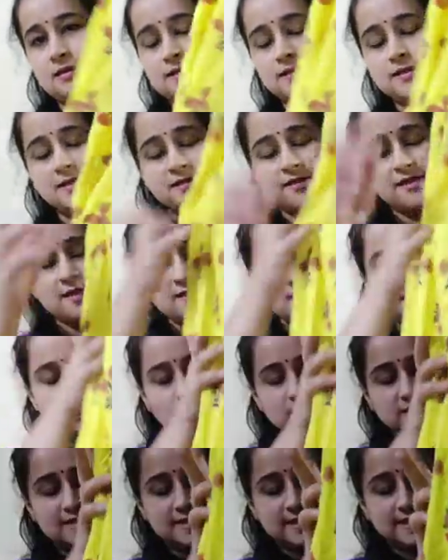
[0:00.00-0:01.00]
The dresses
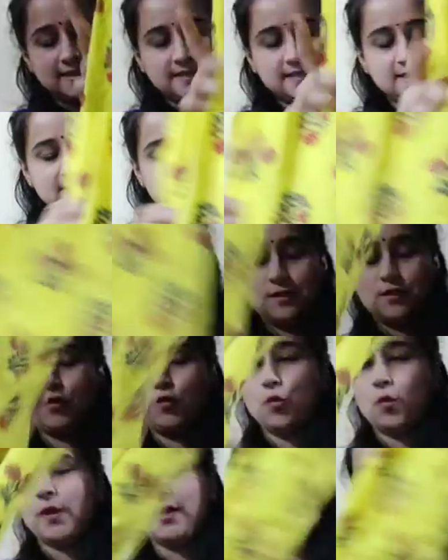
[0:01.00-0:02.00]
with slit these days
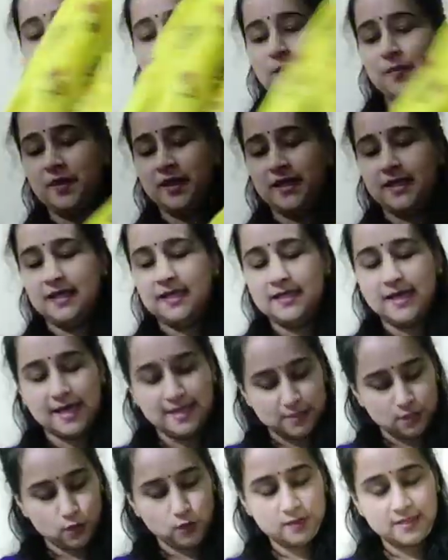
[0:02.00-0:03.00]
look very, very pretty. It
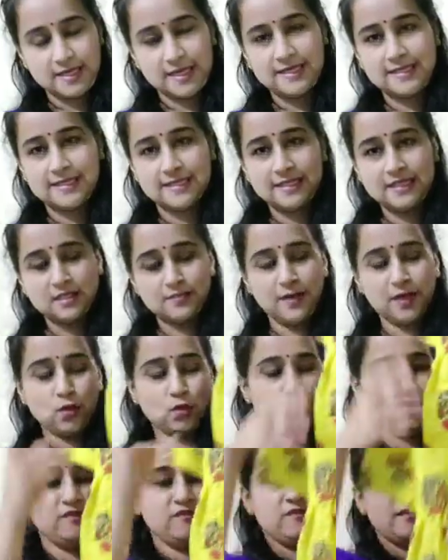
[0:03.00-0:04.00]
has no side slits, but only